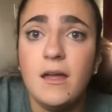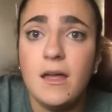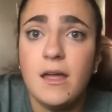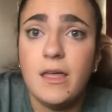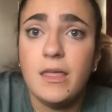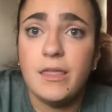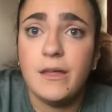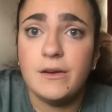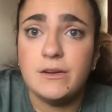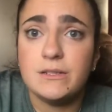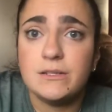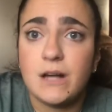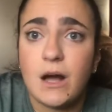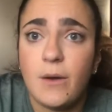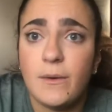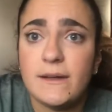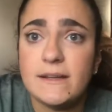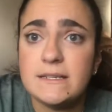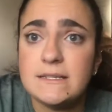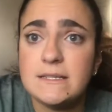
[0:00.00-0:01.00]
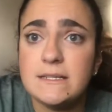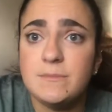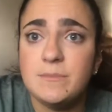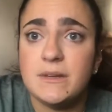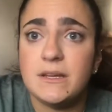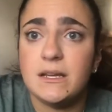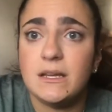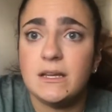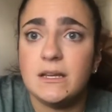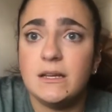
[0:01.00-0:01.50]
there's going to
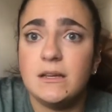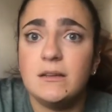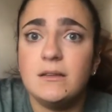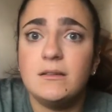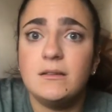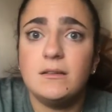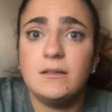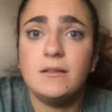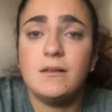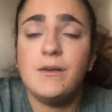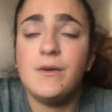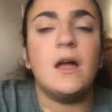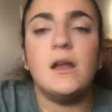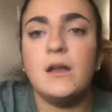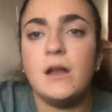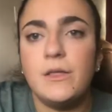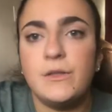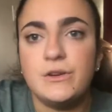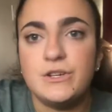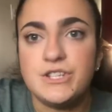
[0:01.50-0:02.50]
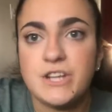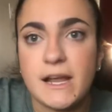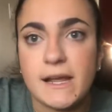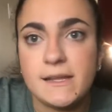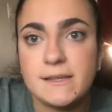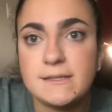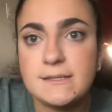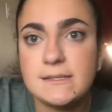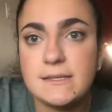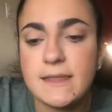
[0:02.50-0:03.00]
be another
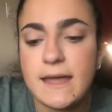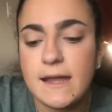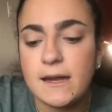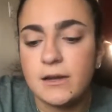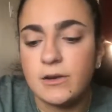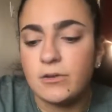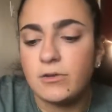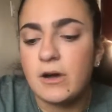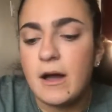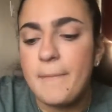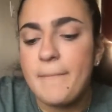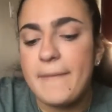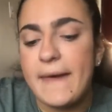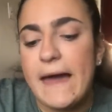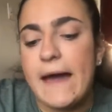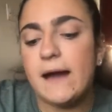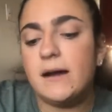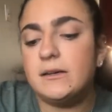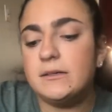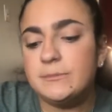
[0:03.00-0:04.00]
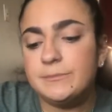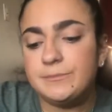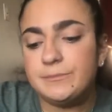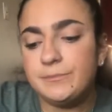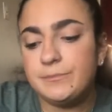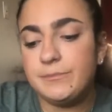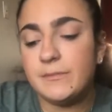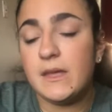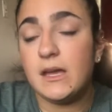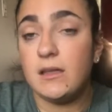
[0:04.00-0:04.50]
chance that it'll come back
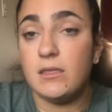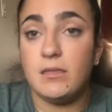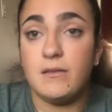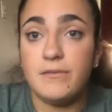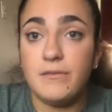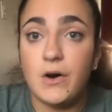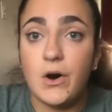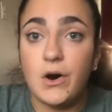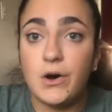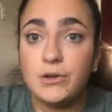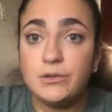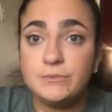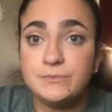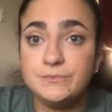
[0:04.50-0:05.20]
in the fall.